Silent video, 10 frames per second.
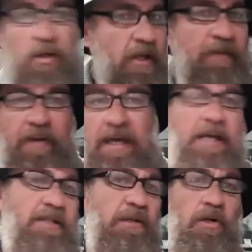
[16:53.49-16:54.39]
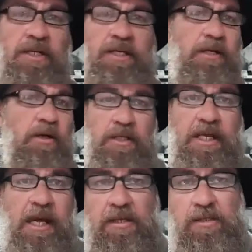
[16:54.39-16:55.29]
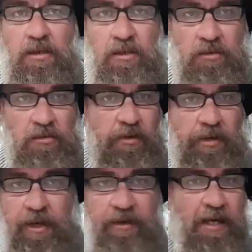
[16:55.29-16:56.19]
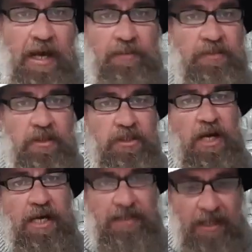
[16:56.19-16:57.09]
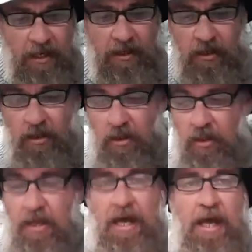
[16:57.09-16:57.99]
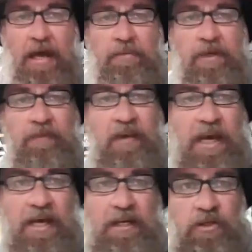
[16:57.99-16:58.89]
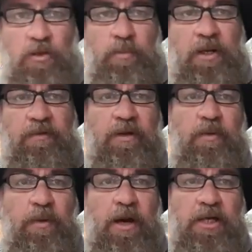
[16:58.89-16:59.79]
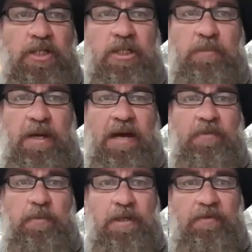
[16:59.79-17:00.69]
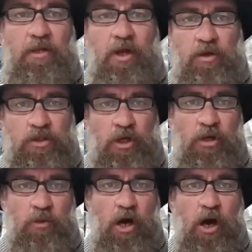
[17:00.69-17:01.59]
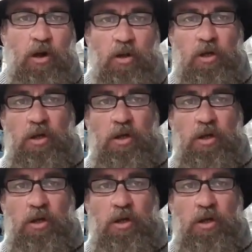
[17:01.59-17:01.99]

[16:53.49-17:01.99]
If it gets noisy, noise cancel it. Calms it straight down. If you're going to do a bit of an apprenticeship and have a bit of a long-term goal,